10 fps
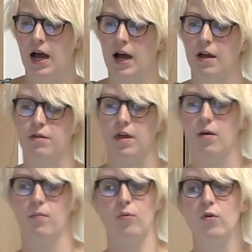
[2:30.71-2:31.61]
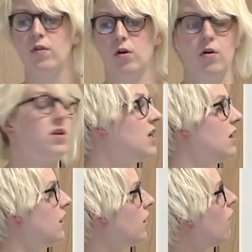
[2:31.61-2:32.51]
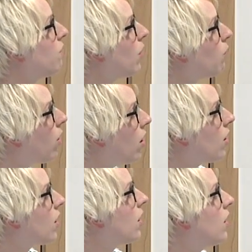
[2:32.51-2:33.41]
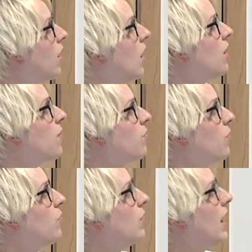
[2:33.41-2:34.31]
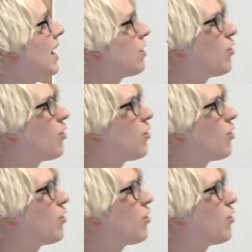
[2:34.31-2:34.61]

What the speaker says: has improved the quality of my work through it's